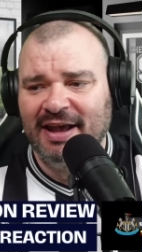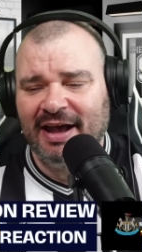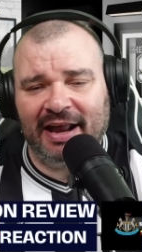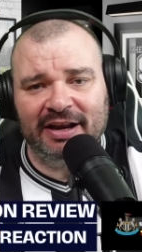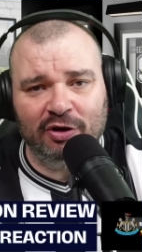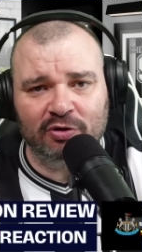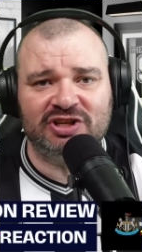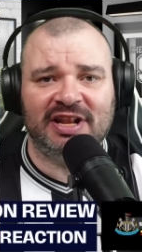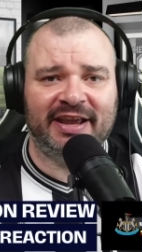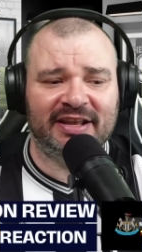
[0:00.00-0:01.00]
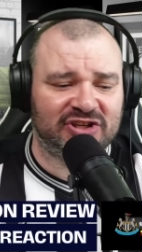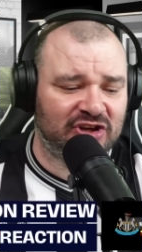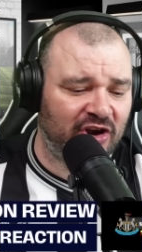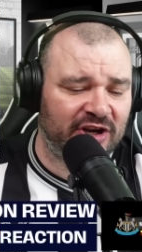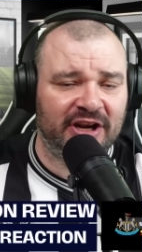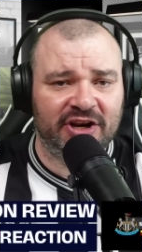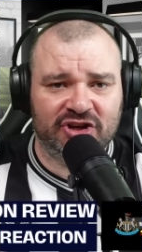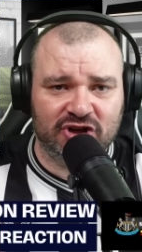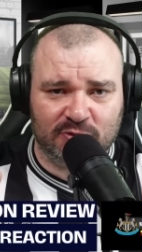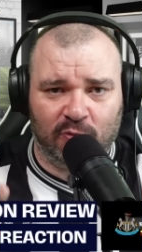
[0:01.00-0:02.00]
And it looks like it's turning into
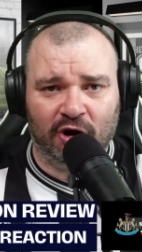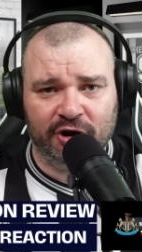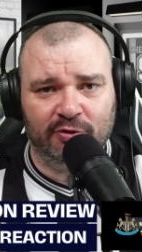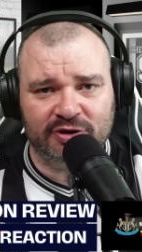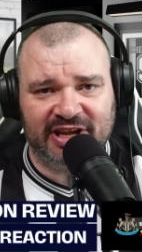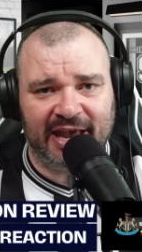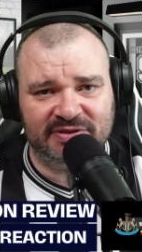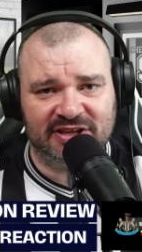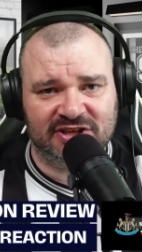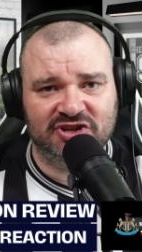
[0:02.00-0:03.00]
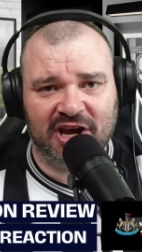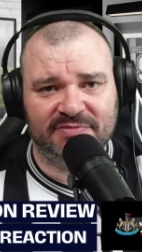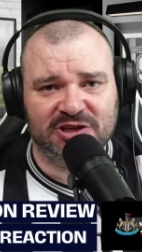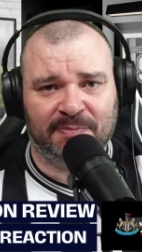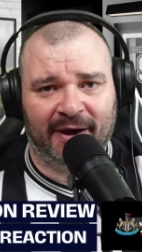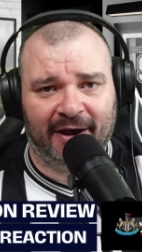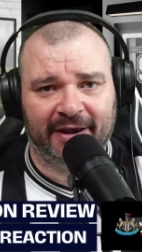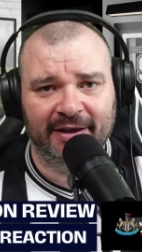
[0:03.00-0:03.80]
just one of those games at St. James' Park.